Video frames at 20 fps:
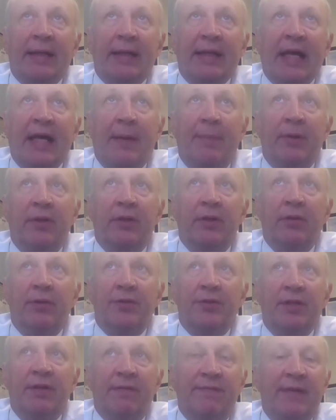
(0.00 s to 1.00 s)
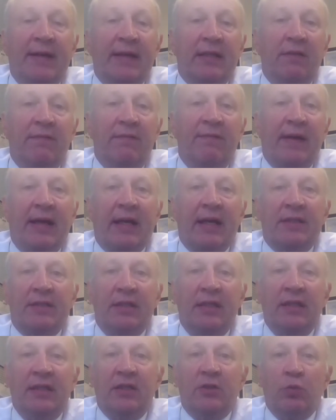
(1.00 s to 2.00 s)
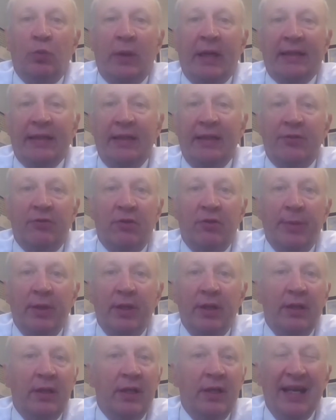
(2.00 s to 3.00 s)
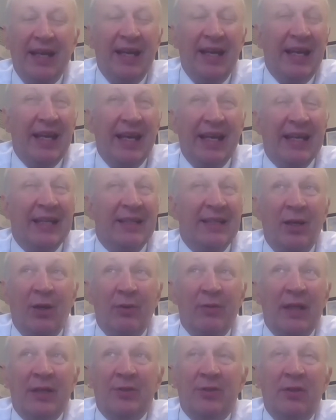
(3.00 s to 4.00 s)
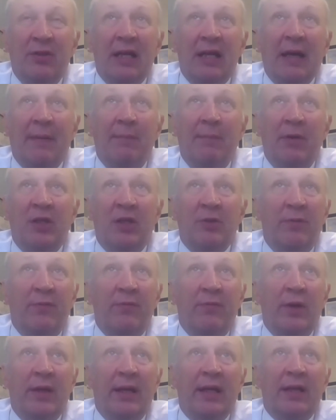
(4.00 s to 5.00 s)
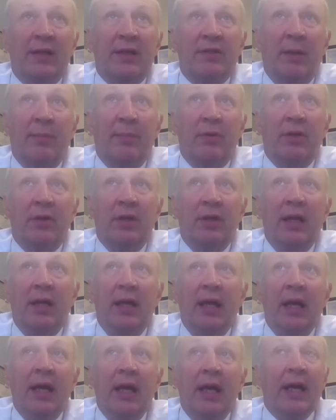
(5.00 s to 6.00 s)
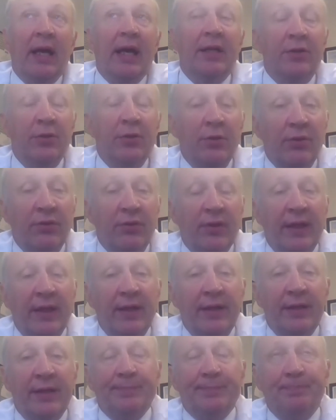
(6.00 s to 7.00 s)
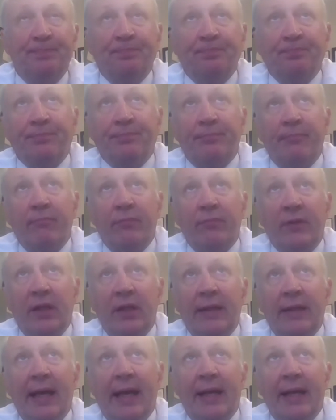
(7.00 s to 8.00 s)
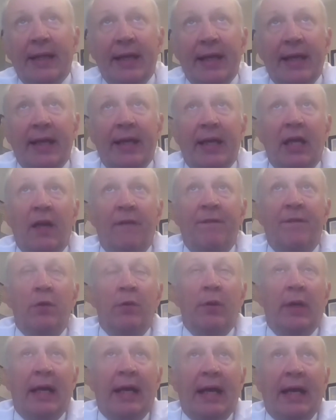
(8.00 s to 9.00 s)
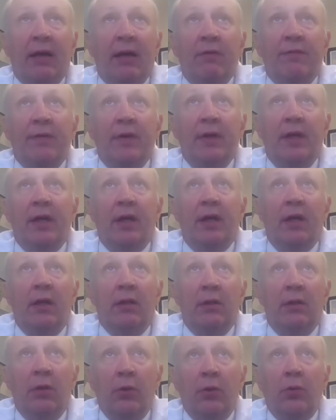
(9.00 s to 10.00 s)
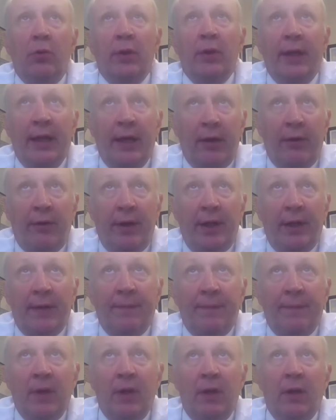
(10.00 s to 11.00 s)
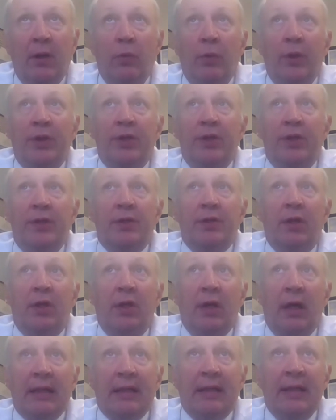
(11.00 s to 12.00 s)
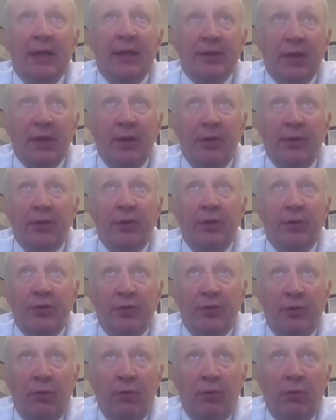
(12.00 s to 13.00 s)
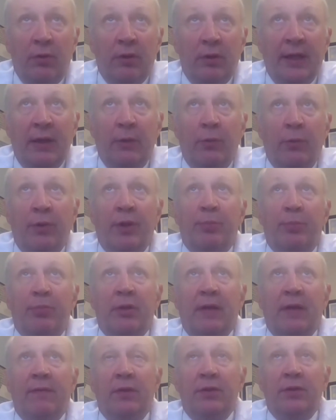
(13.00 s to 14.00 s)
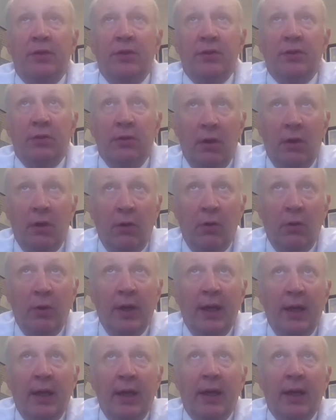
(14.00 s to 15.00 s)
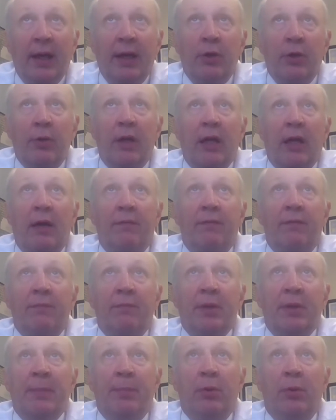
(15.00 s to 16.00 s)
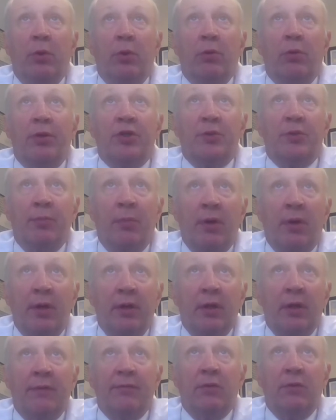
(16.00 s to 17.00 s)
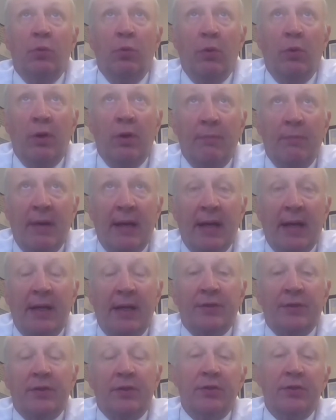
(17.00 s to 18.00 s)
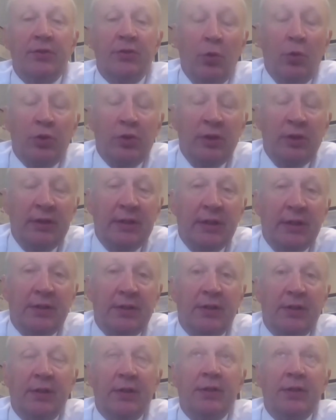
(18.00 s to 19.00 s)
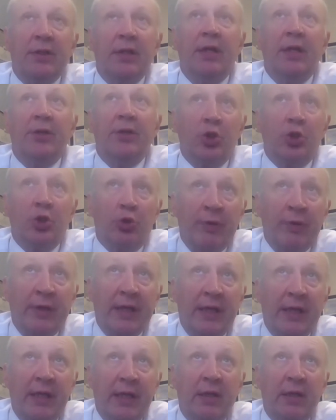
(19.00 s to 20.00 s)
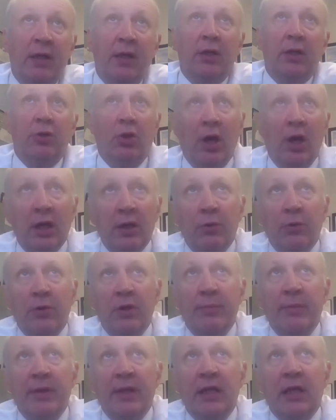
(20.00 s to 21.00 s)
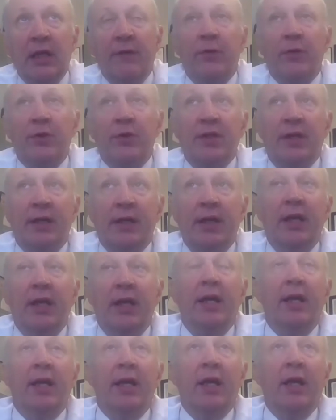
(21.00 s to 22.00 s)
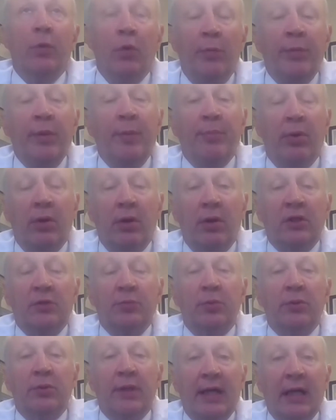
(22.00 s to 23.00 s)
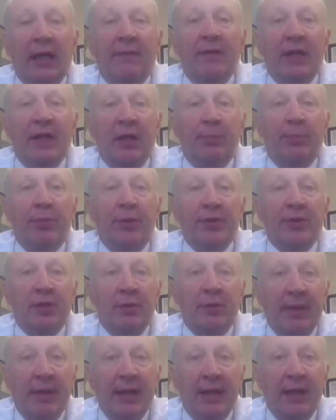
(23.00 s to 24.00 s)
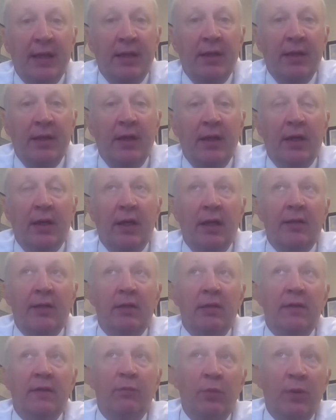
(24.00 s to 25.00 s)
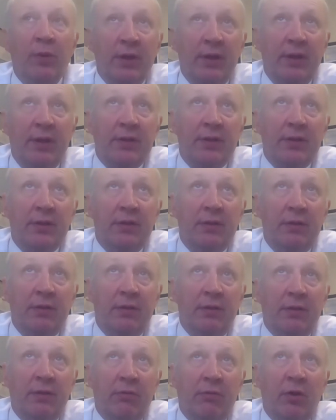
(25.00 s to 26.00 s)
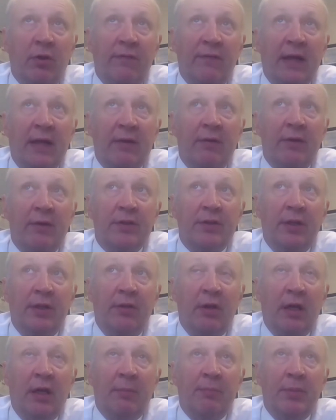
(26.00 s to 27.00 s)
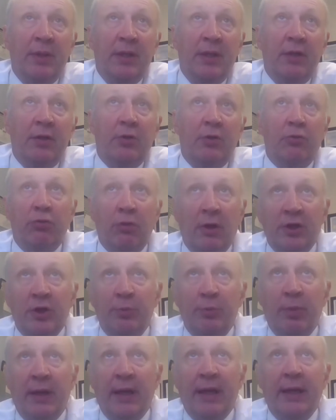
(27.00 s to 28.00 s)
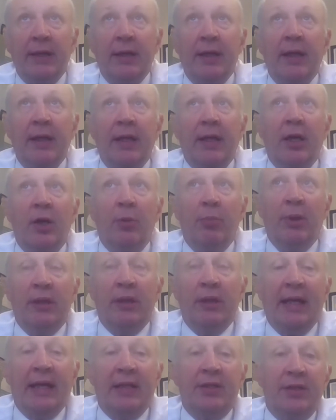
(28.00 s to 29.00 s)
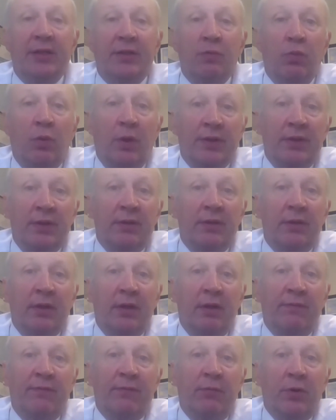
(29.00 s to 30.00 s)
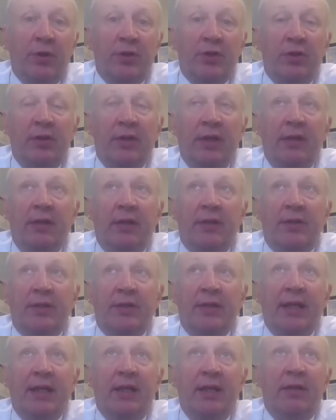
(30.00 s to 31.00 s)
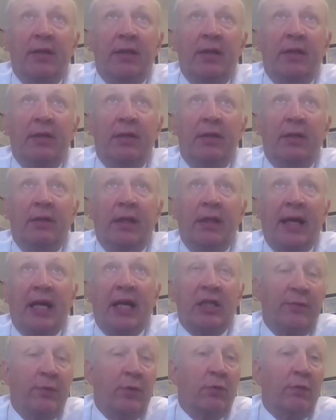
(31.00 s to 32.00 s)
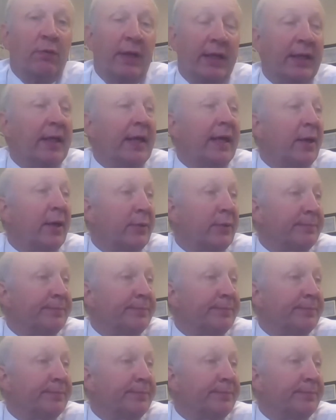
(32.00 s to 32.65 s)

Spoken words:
happening until there's an effective vaccine that's widely distributed. And I doubt that's going to happen much before next summer. I do think that if you have a local area which has got things under control and where the prevalence is low, and you have people who are smart enough to wear a mask, socially distance, screen, not go to the meeting if you're sick, it will be possible to have an in-person meeting and to live with this coronavirus and not be crushed by it. But that just wasn't, unfortunately, the setting in Nashville right now.